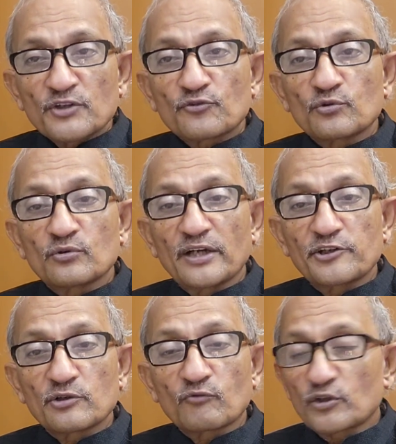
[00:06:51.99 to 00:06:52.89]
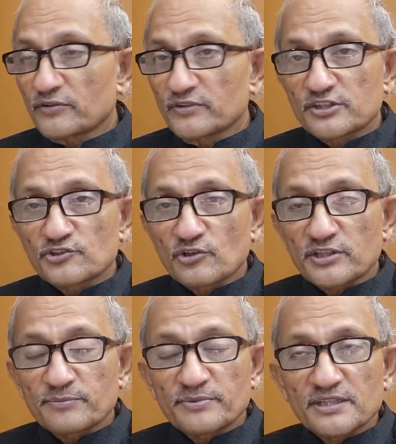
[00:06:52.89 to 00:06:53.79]
So and your whatever is your
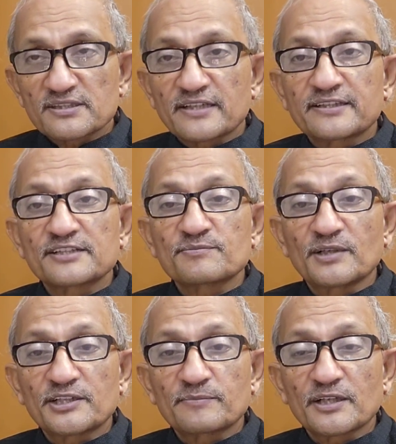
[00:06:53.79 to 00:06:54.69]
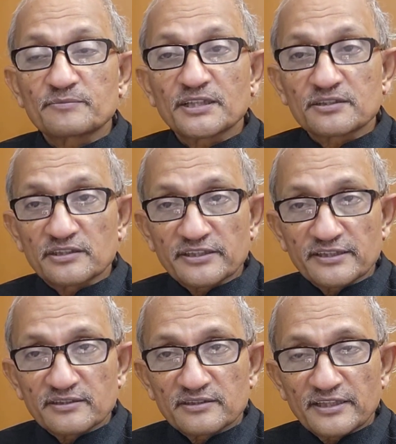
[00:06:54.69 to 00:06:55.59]
EPS, that gets multiplied by
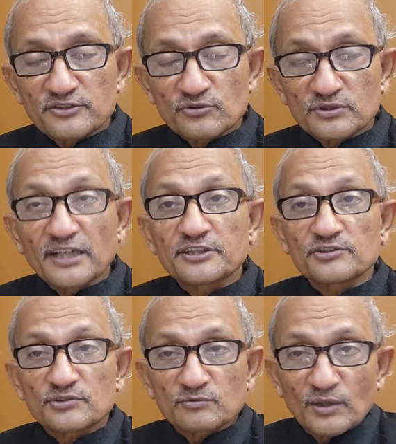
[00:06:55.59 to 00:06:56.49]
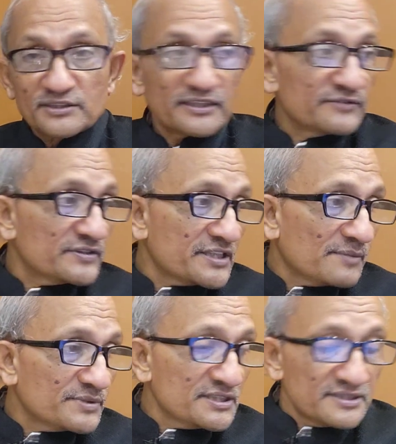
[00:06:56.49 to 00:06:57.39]
30, right? So that is one thing which
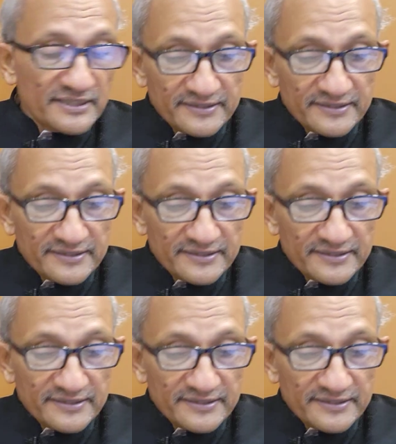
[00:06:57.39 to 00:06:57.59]
happens.